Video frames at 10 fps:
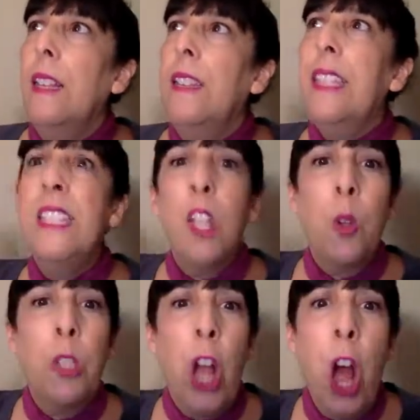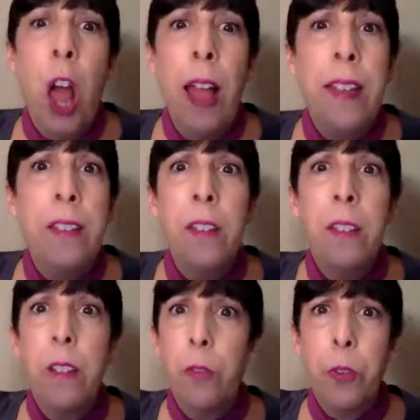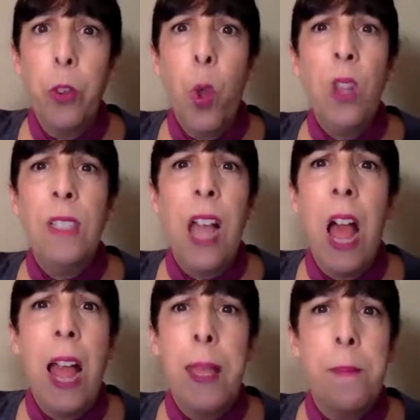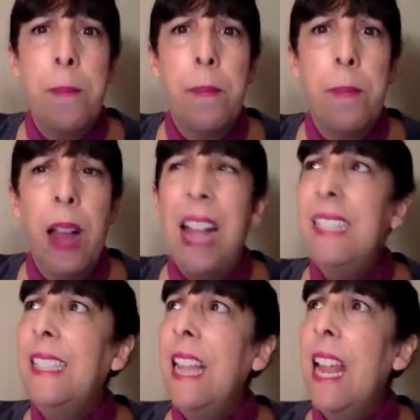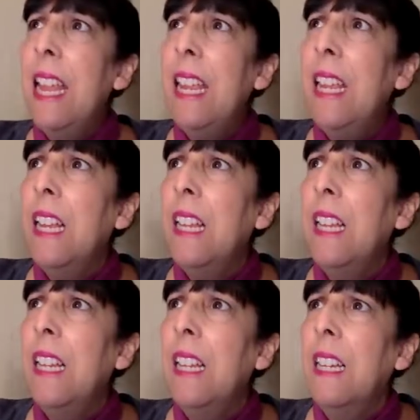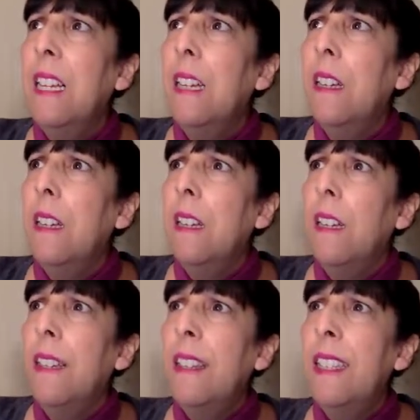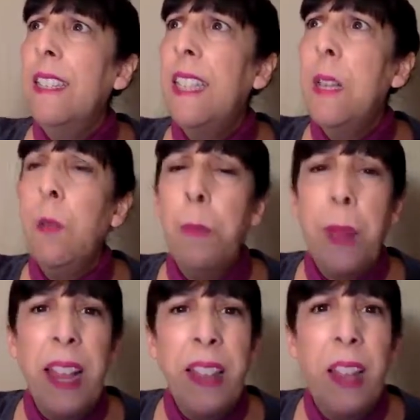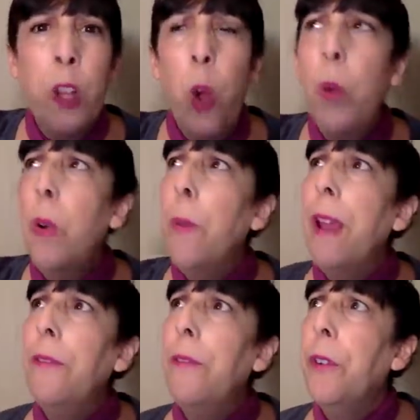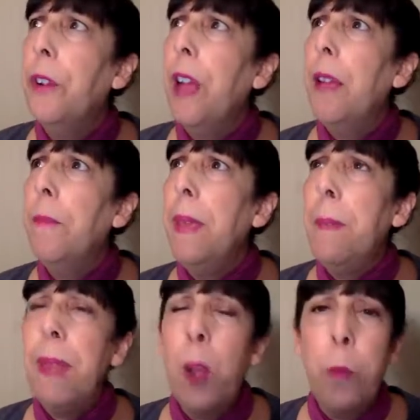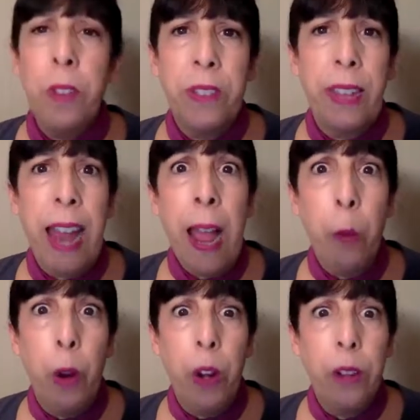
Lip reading: this goes on for a long time. I'd say this thing was going around for maybe almost an hour,